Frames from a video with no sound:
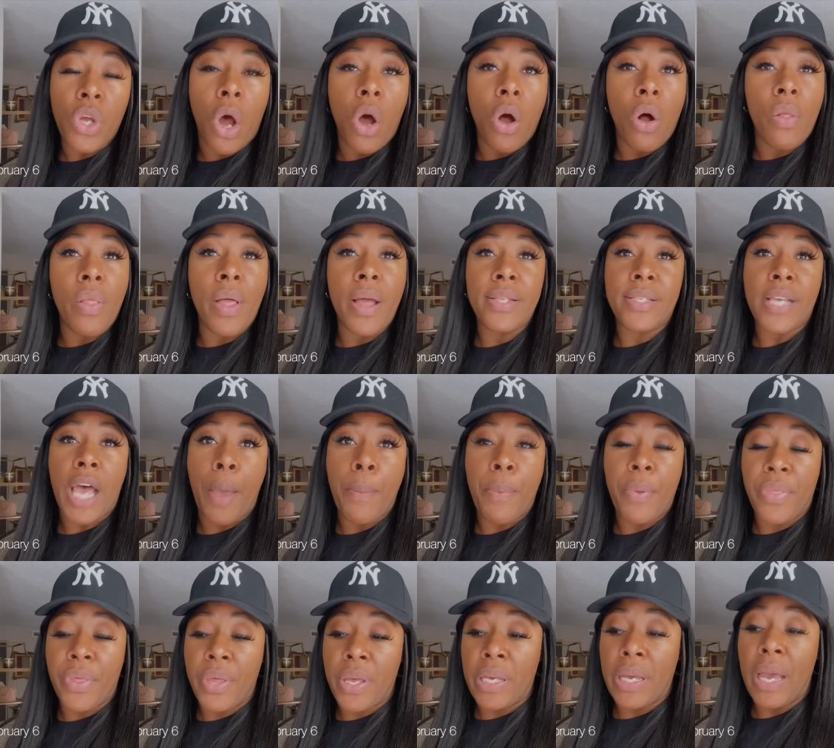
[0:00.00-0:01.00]
all that type
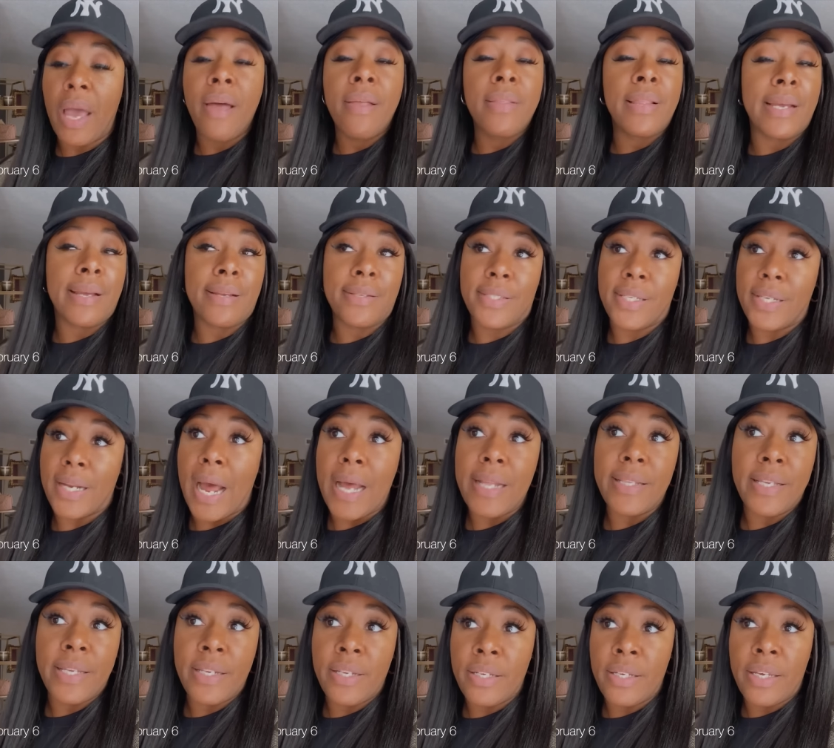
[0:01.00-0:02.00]
of thing. Like I said, I
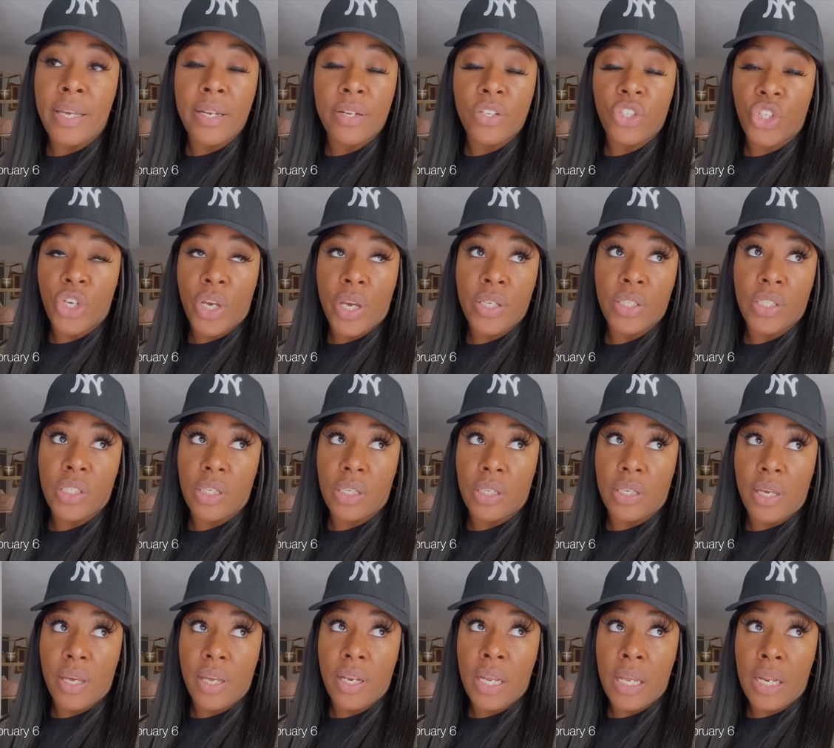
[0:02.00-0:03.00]
didn't get a chance to
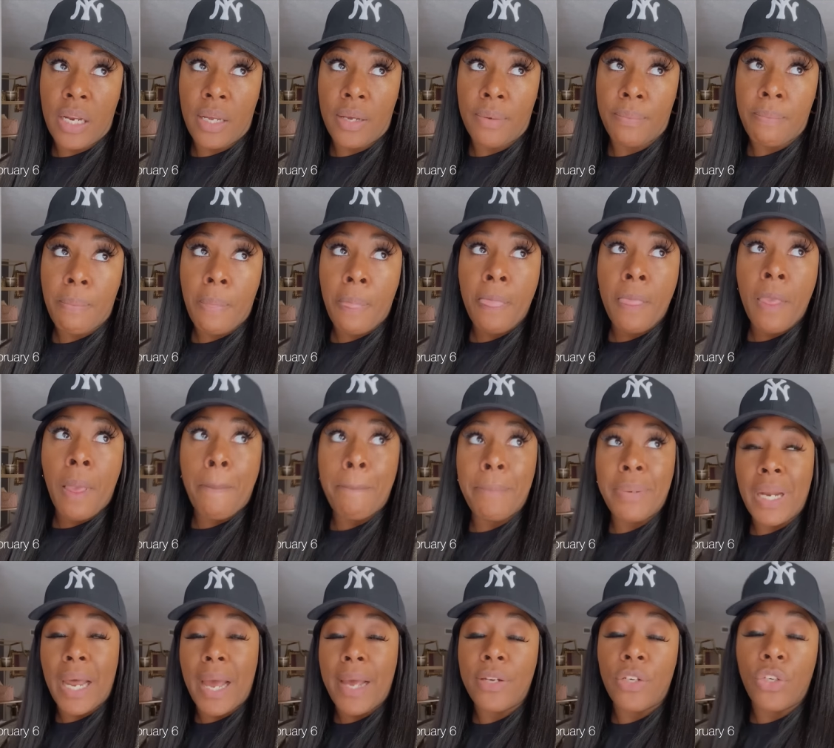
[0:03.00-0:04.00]
get any,
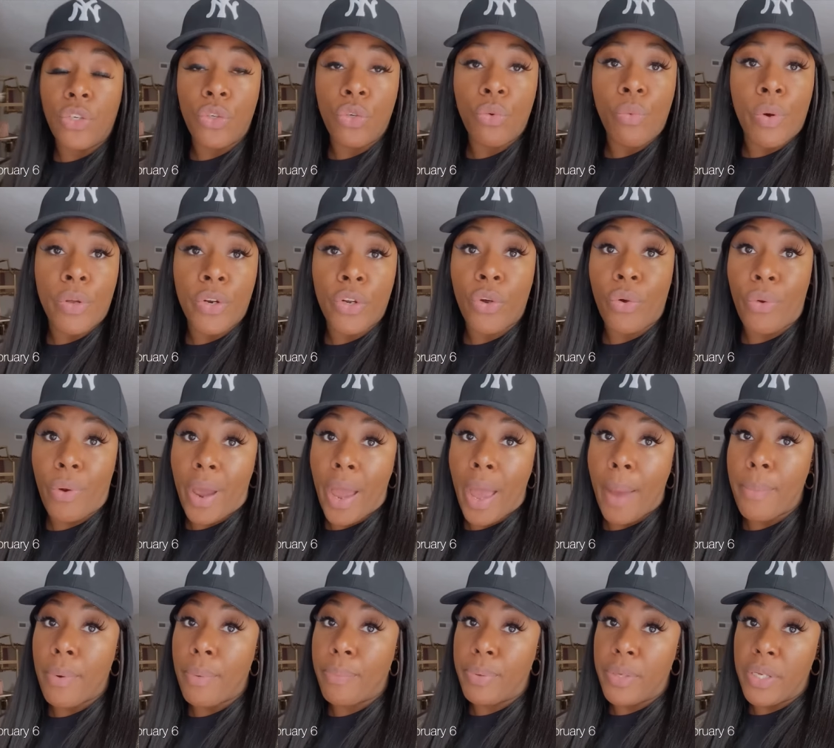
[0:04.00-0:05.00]
but I do want to
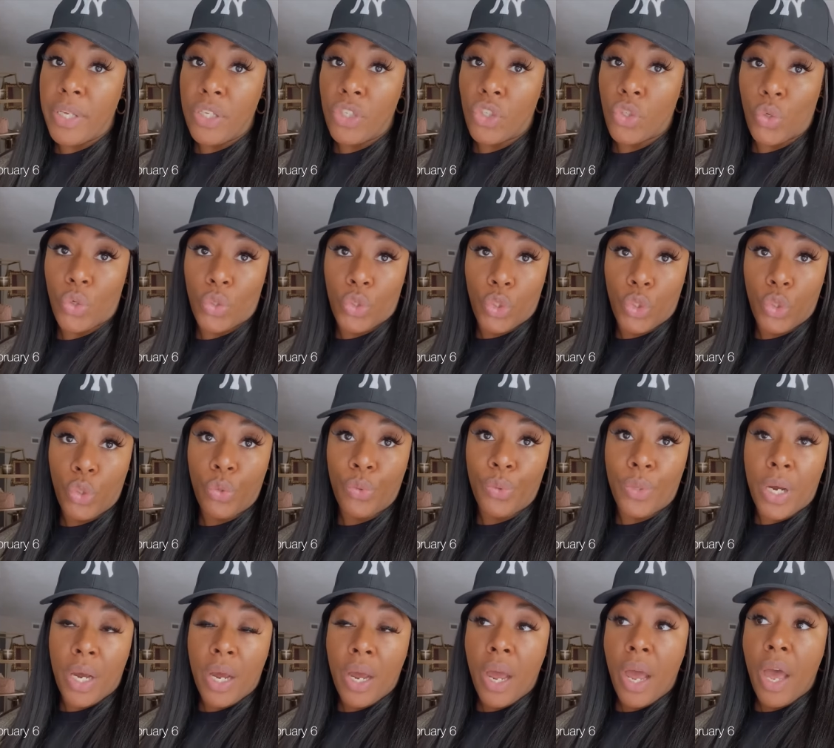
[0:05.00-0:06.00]
grab a piece or
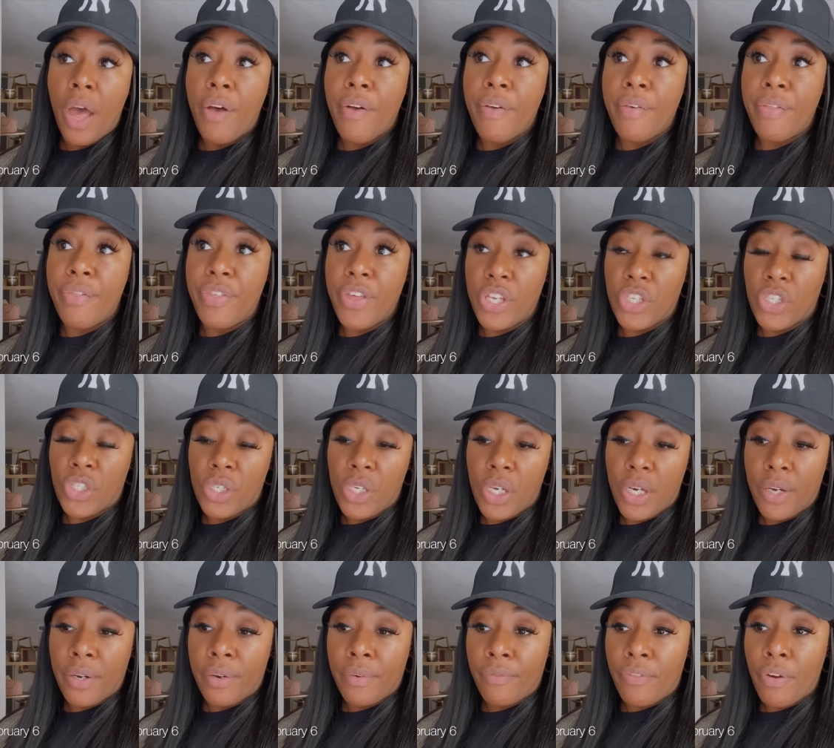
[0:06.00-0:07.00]
two this
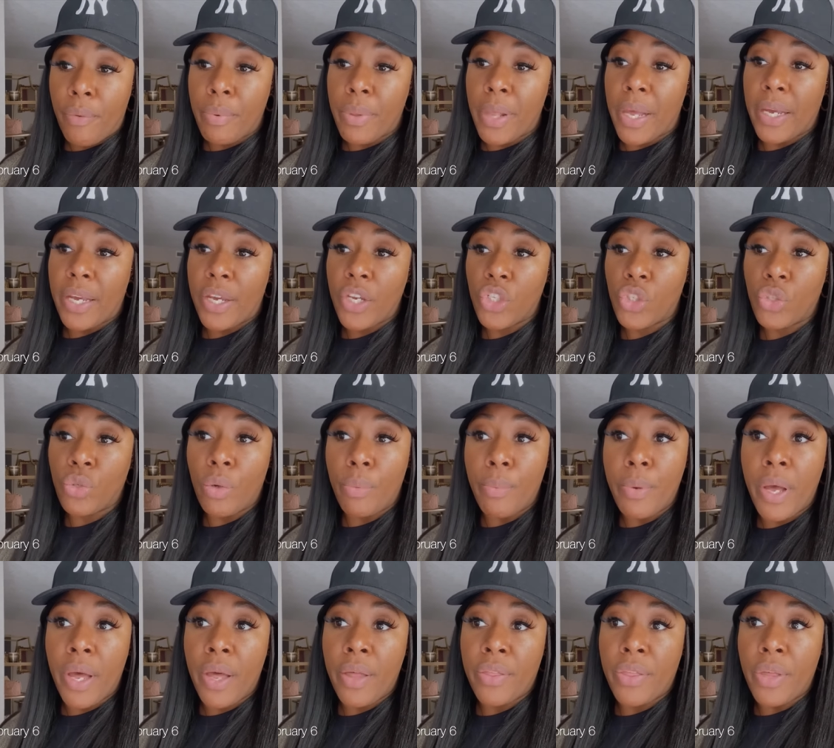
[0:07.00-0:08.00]
year for Black History
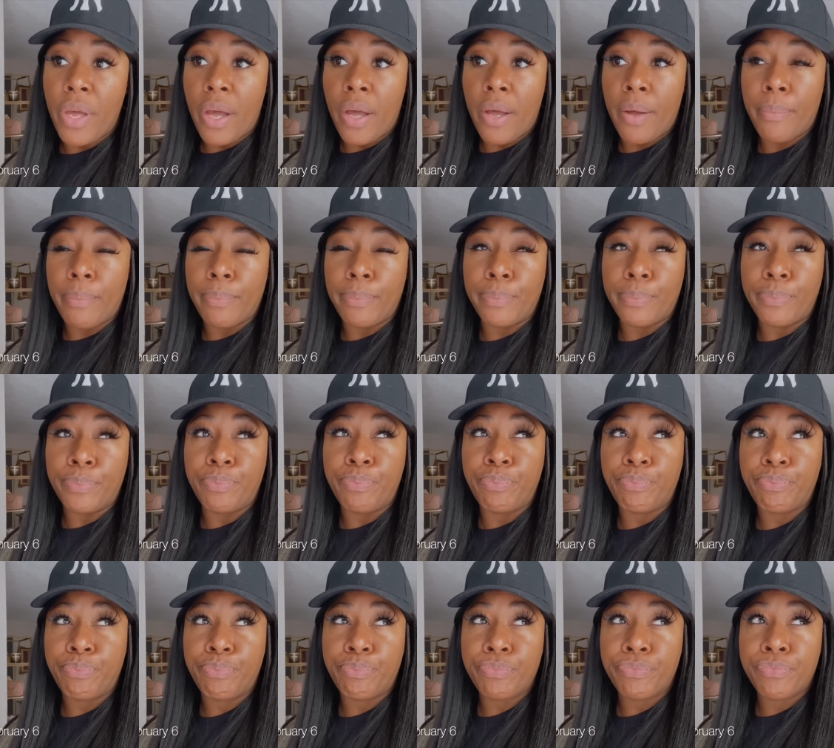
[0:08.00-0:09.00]
Month. Um
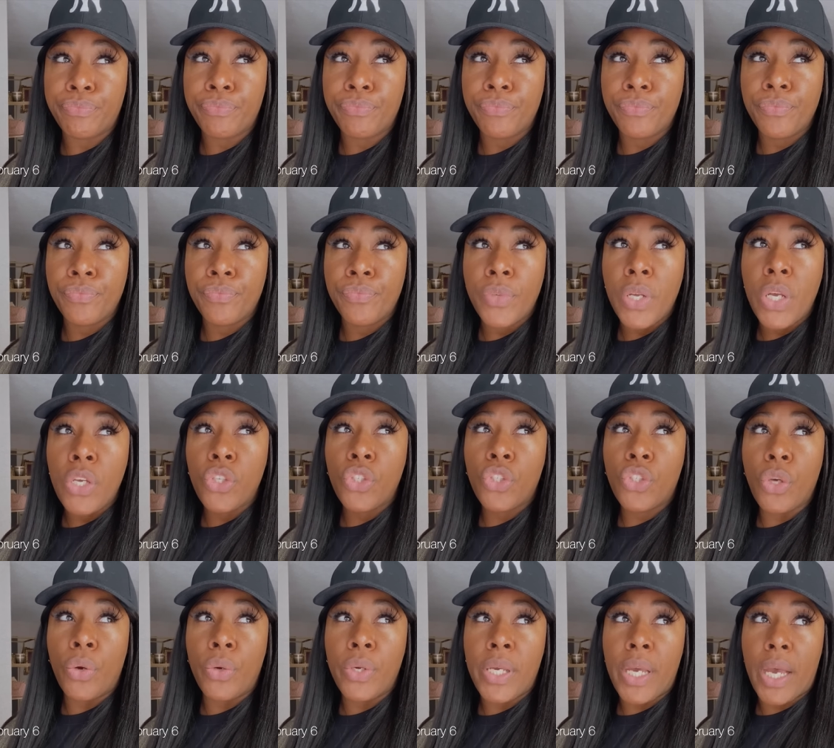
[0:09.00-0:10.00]

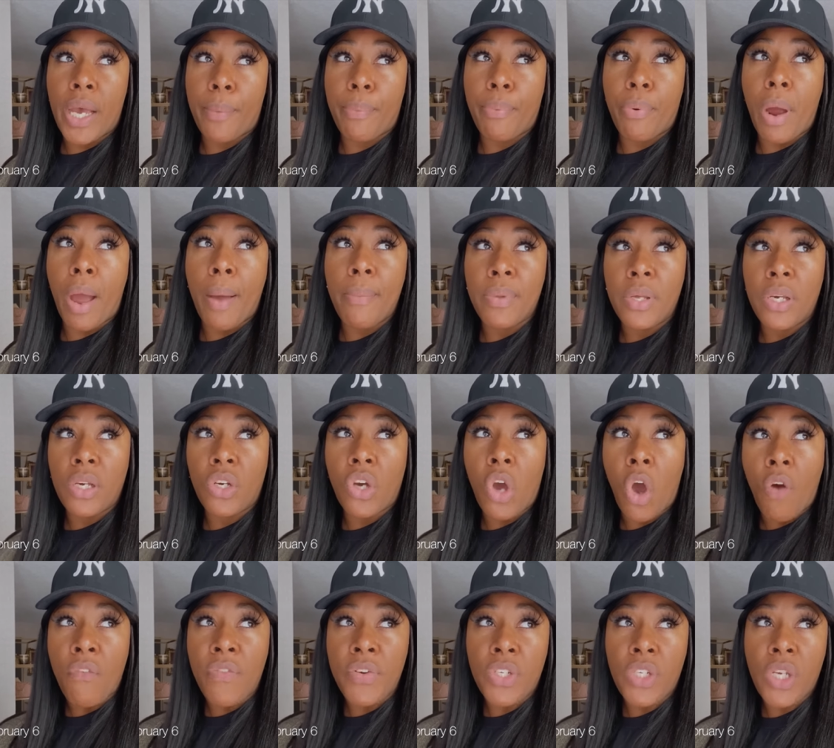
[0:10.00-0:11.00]
so yeah, probably a
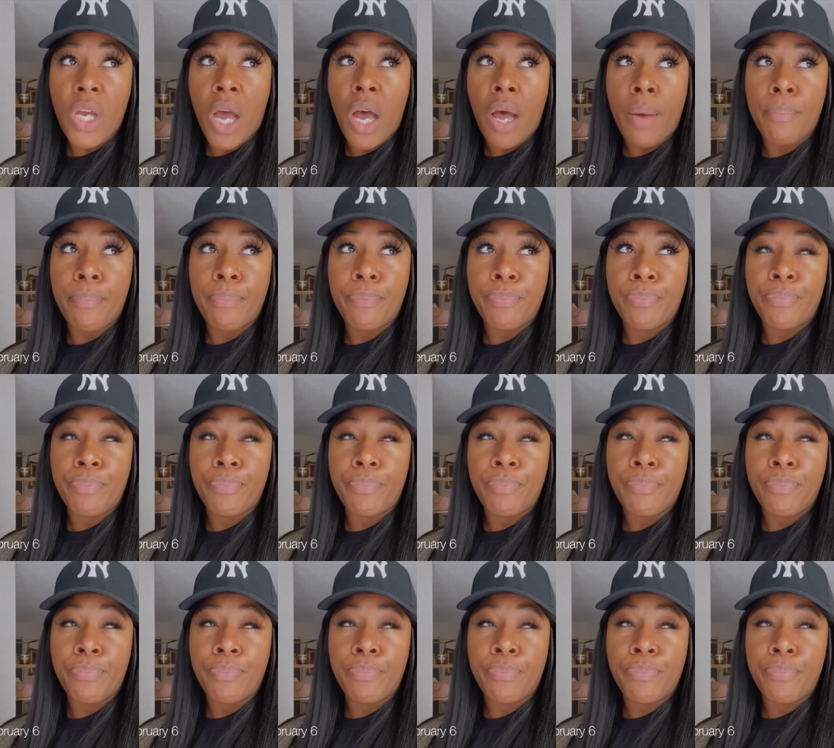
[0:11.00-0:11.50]
coffee shop